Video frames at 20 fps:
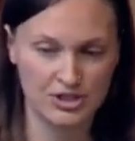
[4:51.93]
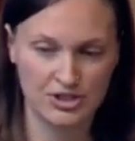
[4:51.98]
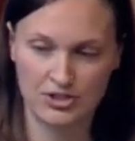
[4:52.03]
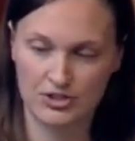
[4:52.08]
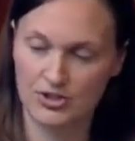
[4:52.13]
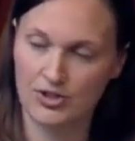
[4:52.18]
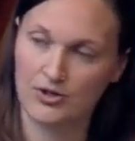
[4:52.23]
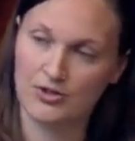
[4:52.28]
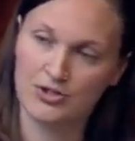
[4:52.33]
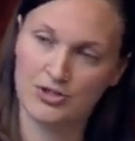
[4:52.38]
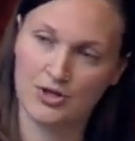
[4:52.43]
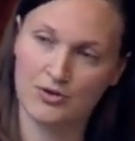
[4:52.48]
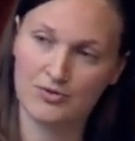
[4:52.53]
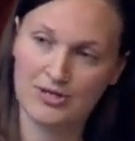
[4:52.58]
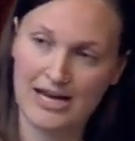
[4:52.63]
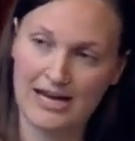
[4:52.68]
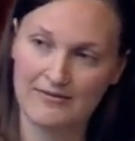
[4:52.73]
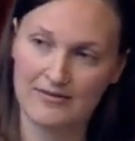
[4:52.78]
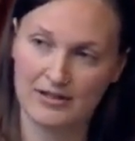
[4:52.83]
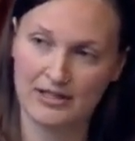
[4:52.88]
just
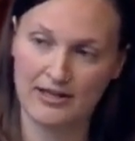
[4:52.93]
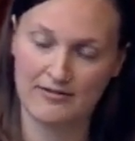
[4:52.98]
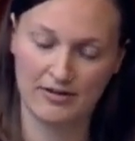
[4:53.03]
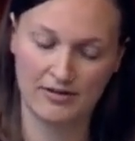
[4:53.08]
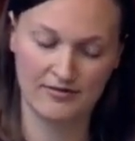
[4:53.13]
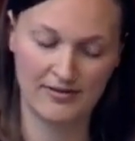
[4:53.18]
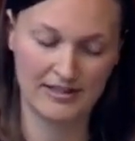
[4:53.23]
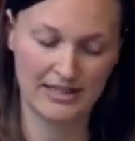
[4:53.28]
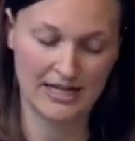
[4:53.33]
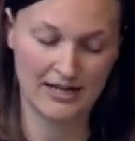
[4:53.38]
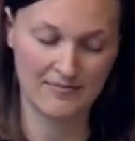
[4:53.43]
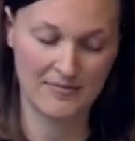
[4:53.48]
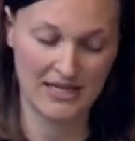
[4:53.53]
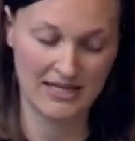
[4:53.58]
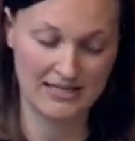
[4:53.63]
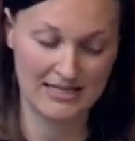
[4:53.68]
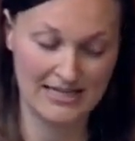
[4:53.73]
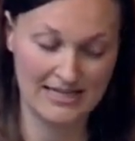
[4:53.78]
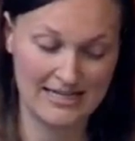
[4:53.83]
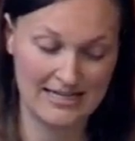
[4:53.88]
don't have the level of income
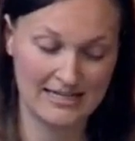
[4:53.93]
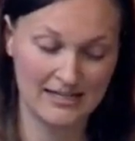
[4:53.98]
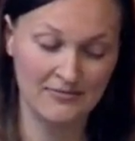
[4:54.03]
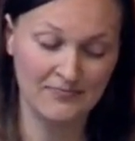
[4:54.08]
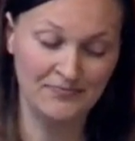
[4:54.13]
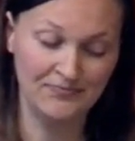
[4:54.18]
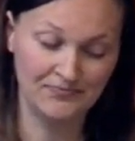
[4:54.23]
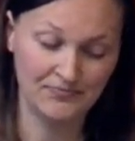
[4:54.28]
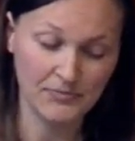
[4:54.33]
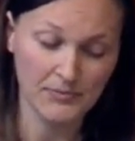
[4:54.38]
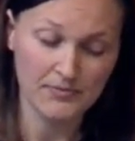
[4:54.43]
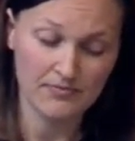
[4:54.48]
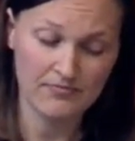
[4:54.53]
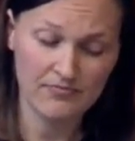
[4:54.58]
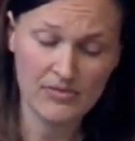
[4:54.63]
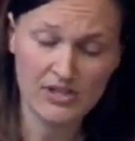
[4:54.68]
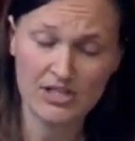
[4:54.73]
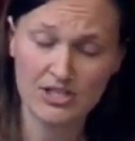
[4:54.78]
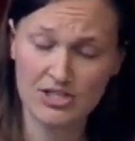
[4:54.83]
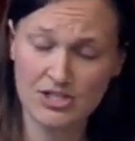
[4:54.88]
they need
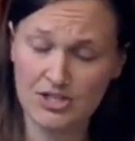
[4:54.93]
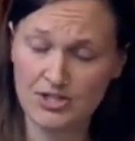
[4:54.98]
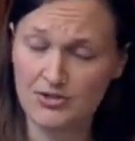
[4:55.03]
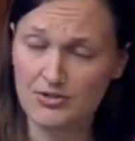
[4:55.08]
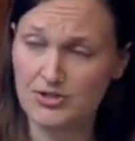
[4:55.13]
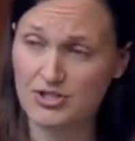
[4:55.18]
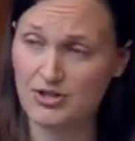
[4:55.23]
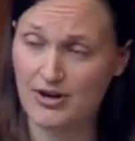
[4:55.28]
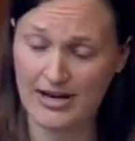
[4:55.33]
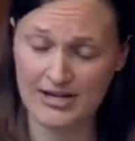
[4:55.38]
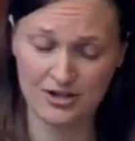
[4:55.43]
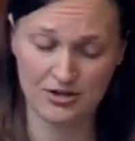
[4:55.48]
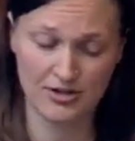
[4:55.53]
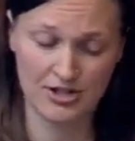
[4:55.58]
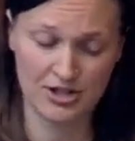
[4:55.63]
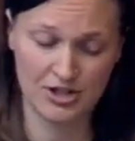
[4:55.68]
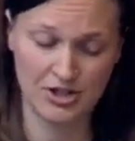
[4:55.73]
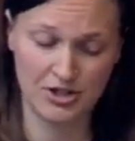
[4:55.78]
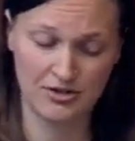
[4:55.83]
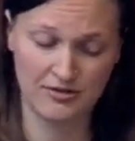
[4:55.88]
to
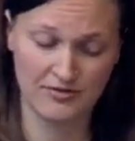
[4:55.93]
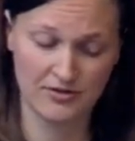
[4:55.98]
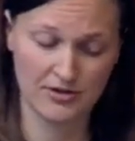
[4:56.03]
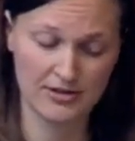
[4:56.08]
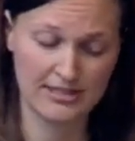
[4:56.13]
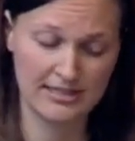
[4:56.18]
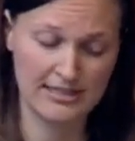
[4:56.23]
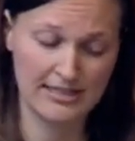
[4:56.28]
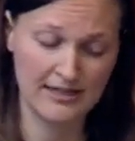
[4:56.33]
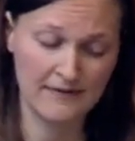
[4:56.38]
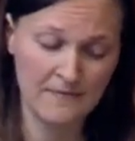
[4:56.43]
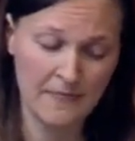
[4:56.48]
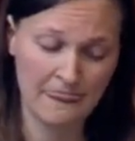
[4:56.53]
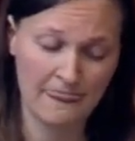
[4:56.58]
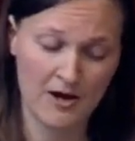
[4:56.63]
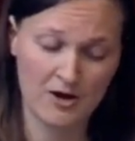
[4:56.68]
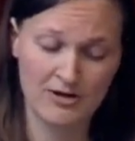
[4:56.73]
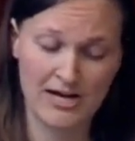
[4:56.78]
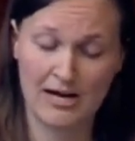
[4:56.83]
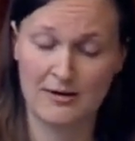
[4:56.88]
enter into university
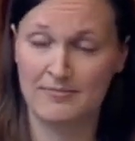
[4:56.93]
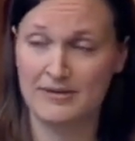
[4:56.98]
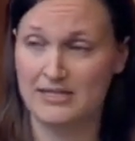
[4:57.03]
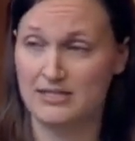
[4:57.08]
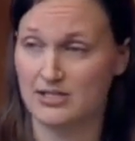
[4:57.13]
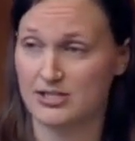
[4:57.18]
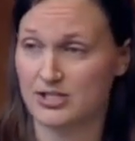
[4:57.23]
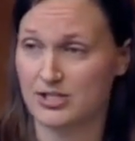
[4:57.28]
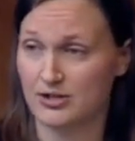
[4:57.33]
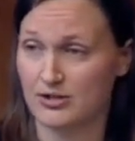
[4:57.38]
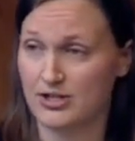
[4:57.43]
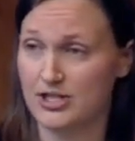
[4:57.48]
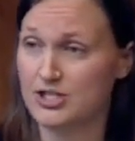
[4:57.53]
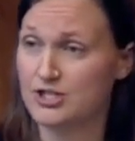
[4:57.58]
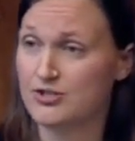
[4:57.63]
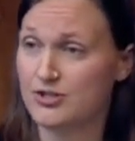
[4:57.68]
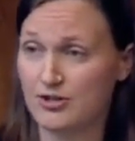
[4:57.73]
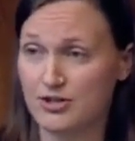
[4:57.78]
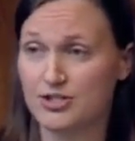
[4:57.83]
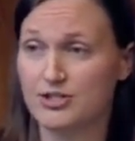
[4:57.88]
are now being
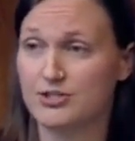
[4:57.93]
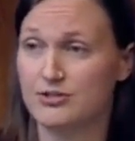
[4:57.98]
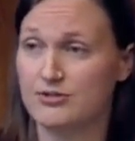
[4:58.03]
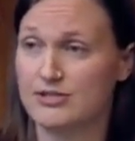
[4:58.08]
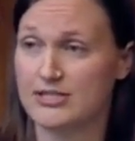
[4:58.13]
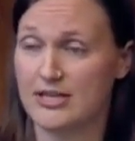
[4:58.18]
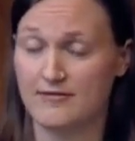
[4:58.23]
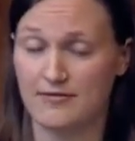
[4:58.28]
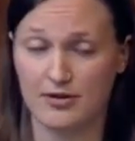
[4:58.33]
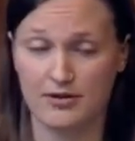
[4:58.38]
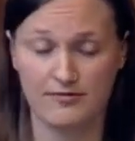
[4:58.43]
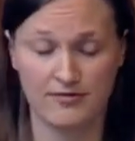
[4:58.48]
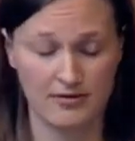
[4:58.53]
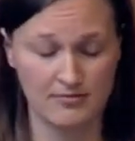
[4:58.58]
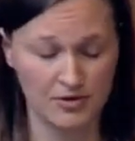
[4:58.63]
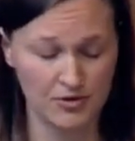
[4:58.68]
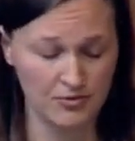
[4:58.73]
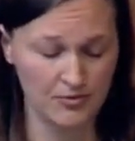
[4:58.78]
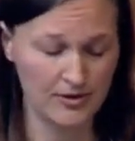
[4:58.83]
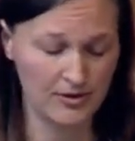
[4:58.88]
discouraged. There are students I've heard
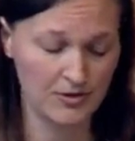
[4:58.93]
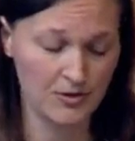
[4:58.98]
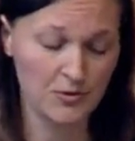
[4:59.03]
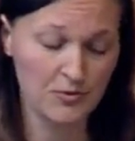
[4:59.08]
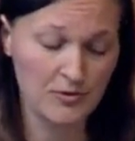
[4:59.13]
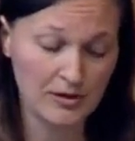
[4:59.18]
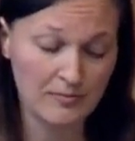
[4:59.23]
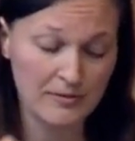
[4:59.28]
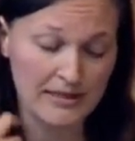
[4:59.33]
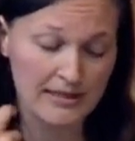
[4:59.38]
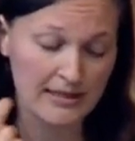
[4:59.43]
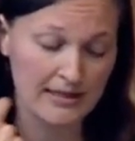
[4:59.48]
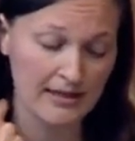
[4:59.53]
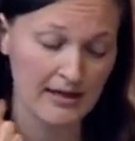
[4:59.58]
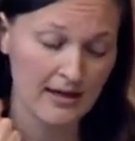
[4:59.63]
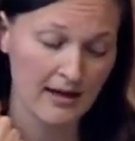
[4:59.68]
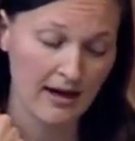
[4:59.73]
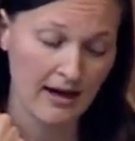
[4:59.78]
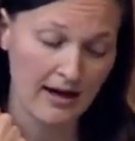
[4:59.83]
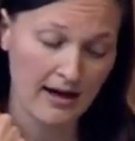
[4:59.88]
from who will
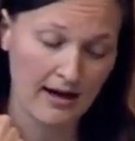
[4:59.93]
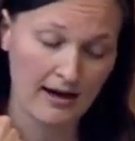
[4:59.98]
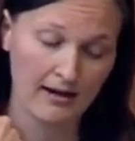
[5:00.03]
be